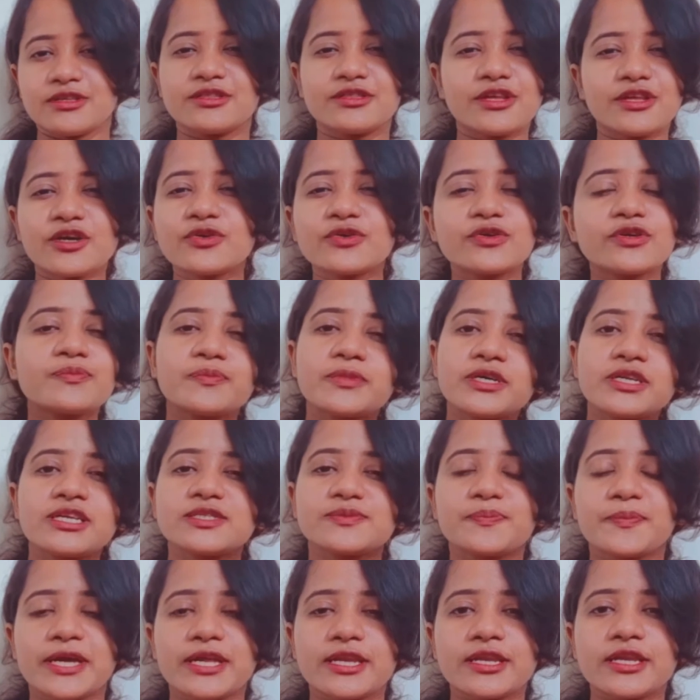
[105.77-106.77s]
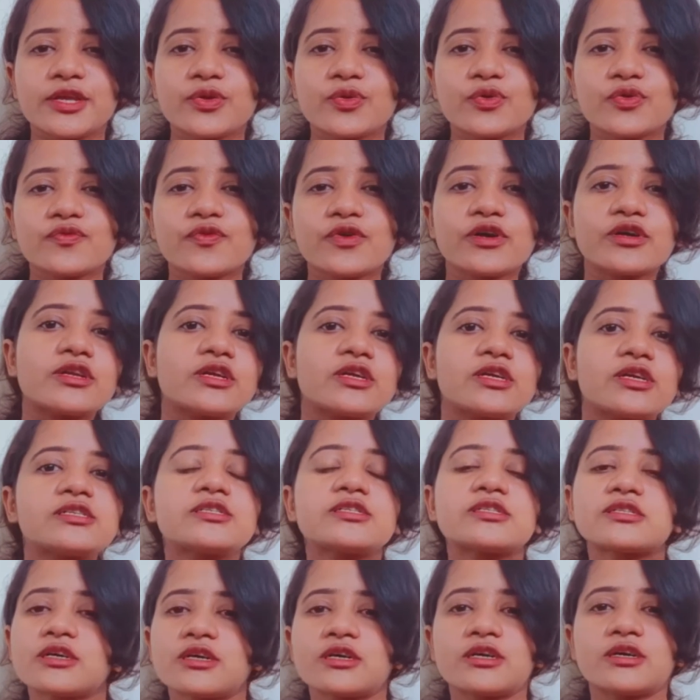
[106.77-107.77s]
Now cucumber is mainly known for
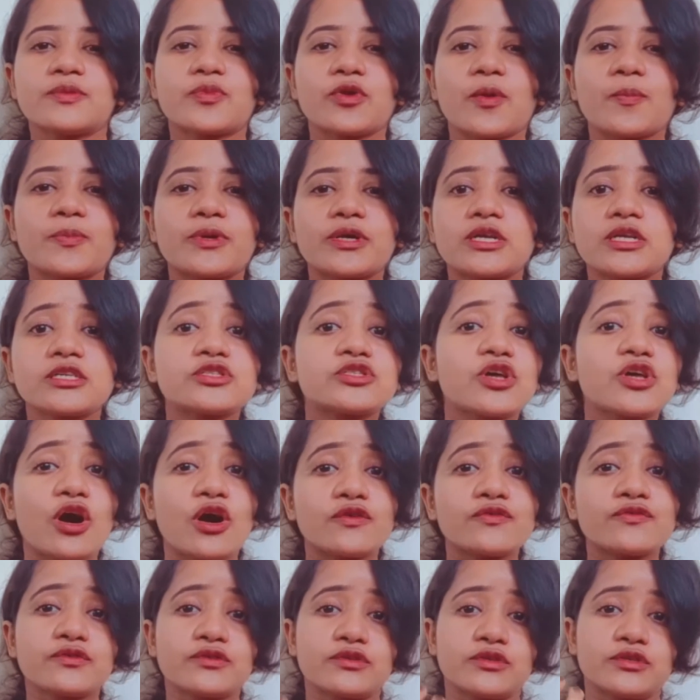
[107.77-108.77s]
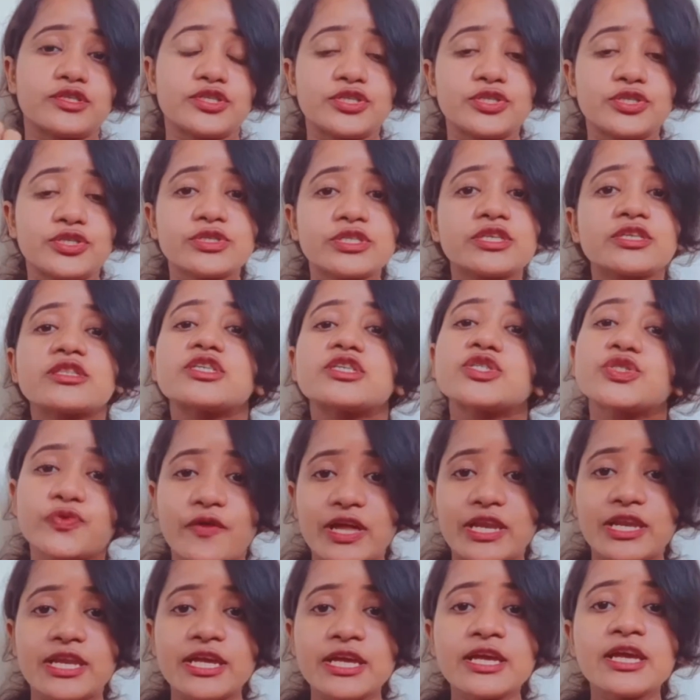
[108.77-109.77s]
its properties of reducing the
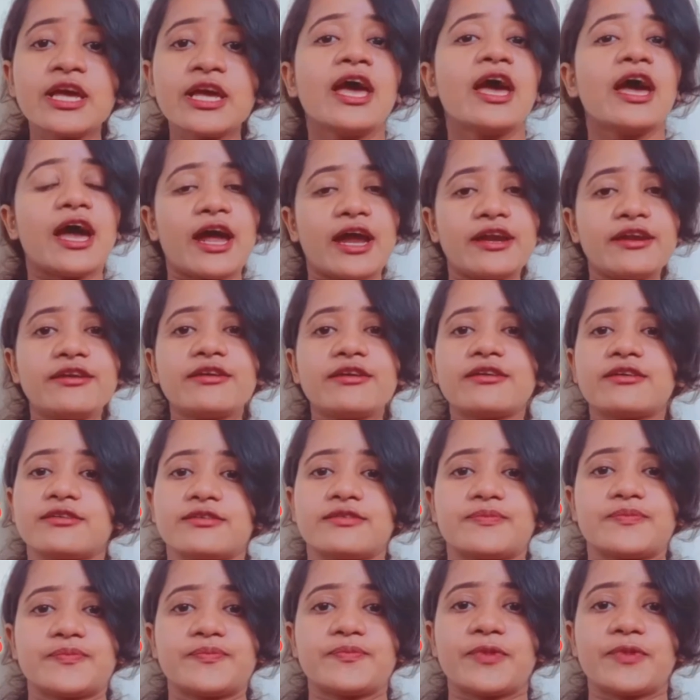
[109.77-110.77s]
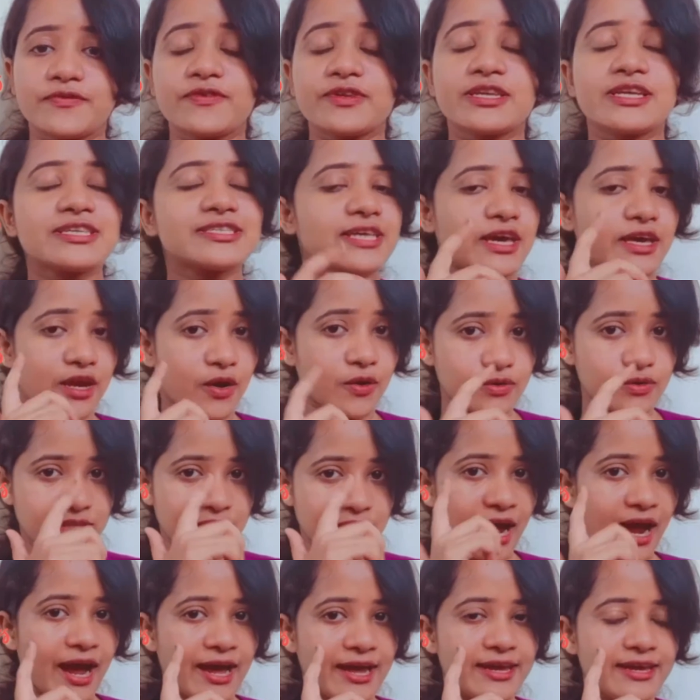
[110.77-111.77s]
swelling and puffiness around
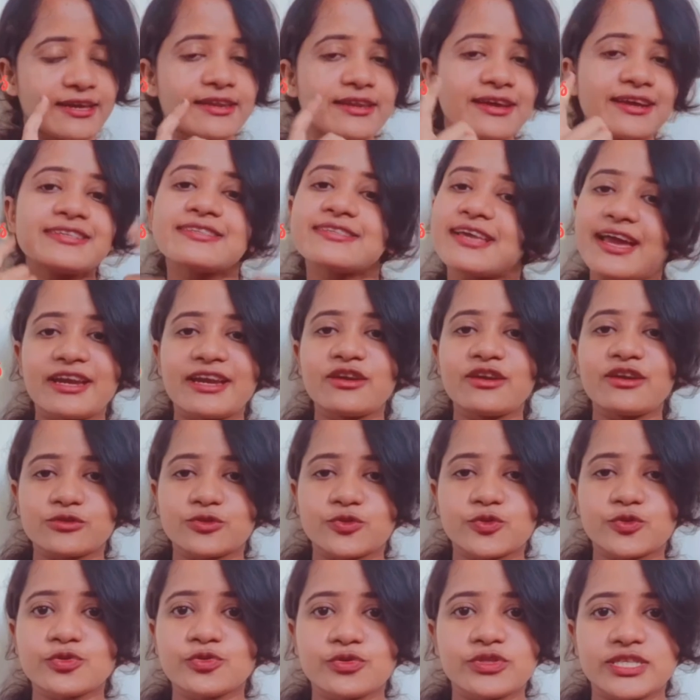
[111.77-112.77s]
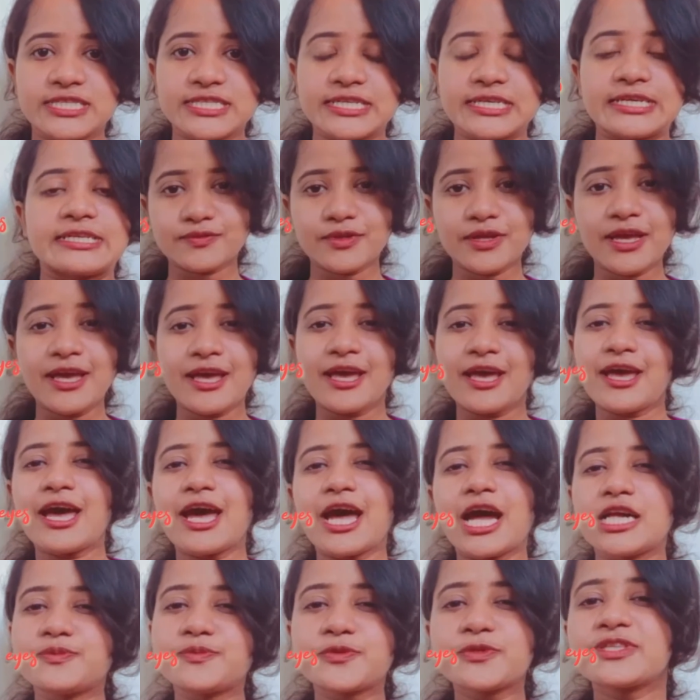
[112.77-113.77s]
the eye areas and also to the skin.
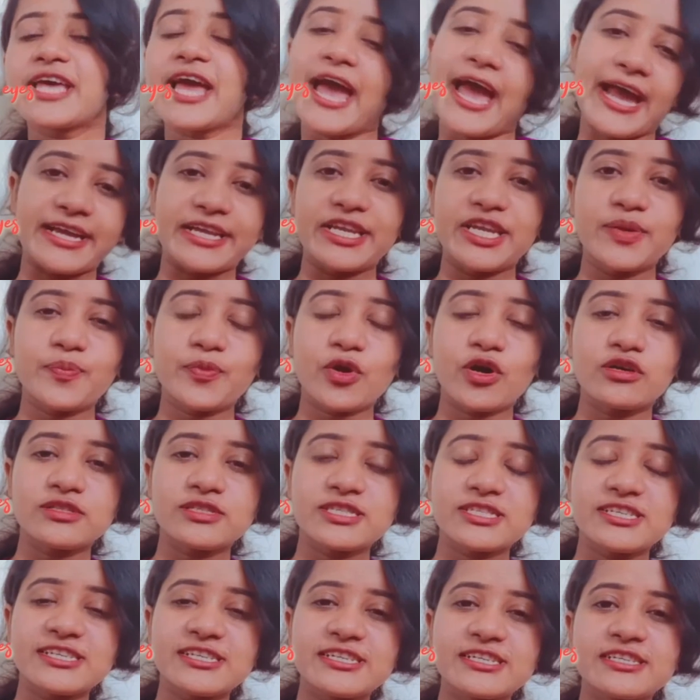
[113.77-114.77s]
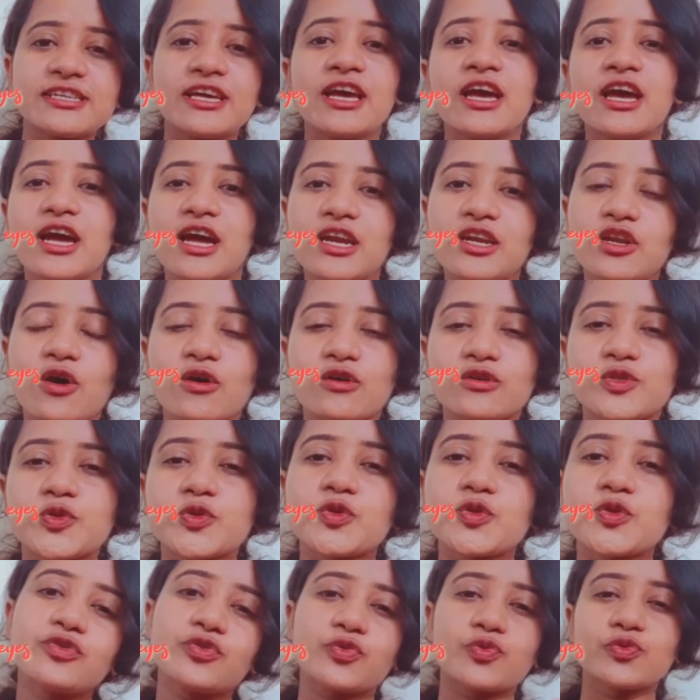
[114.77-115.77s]
Helps with acne prone skin and
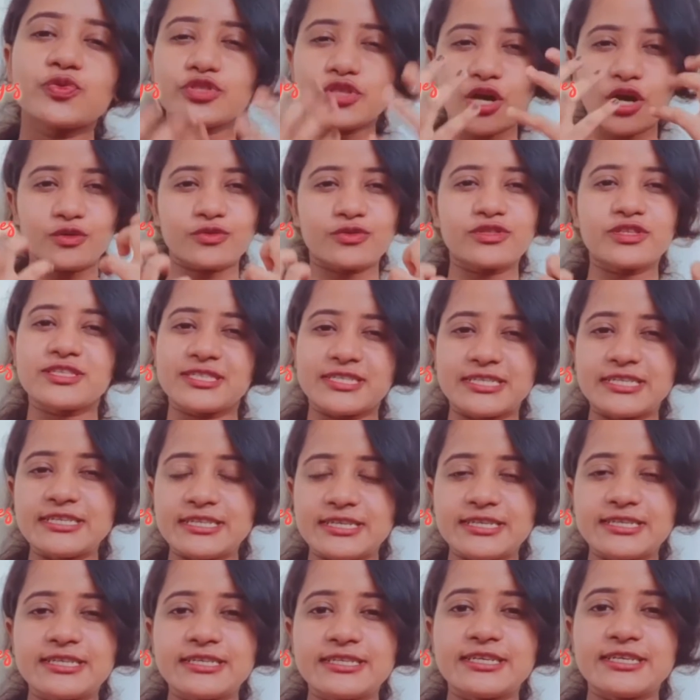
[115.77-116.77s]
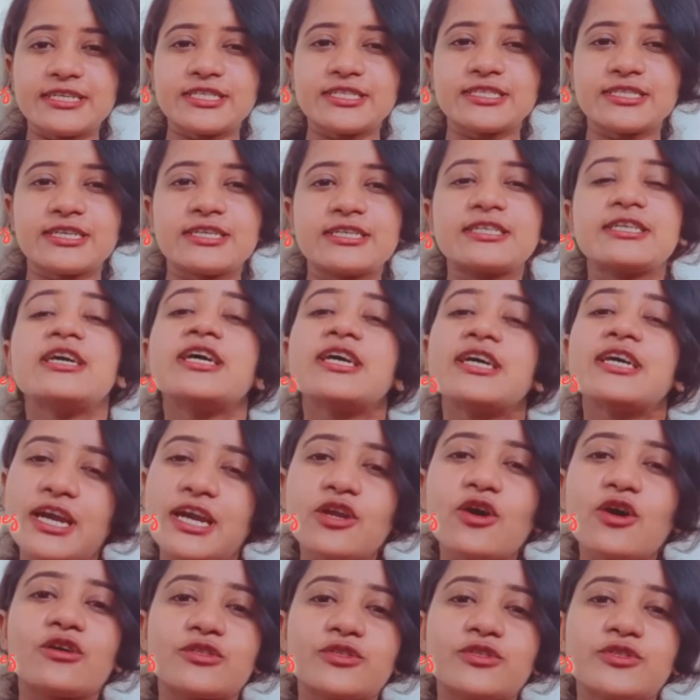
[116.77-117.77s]
also soothes out the skin irritation
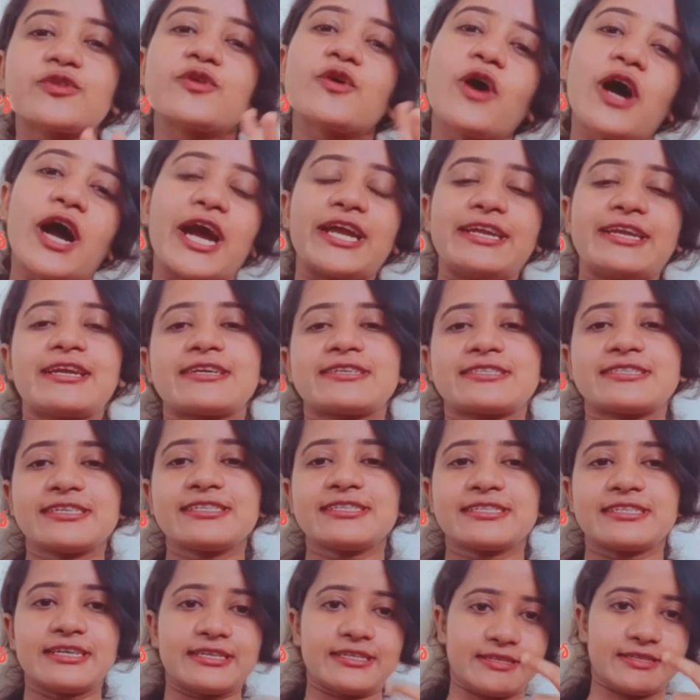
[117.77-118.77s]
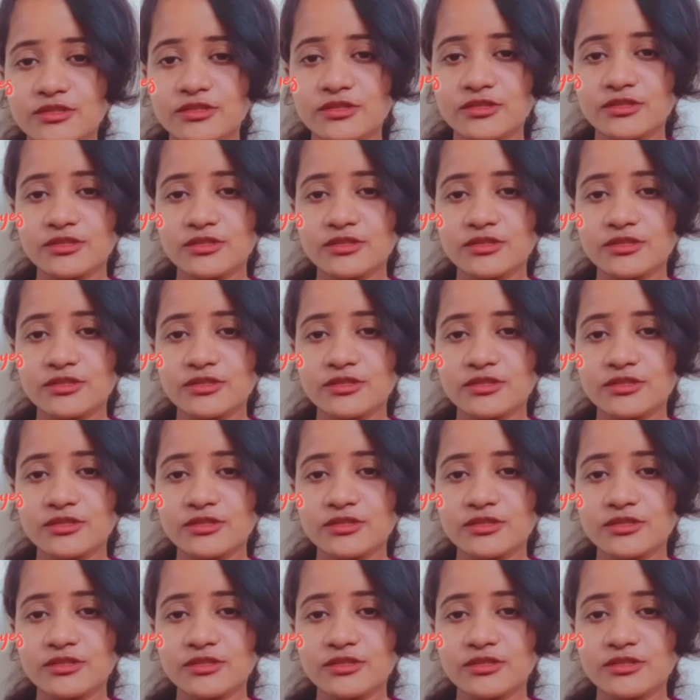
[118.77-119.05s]
and also hydrates the skin.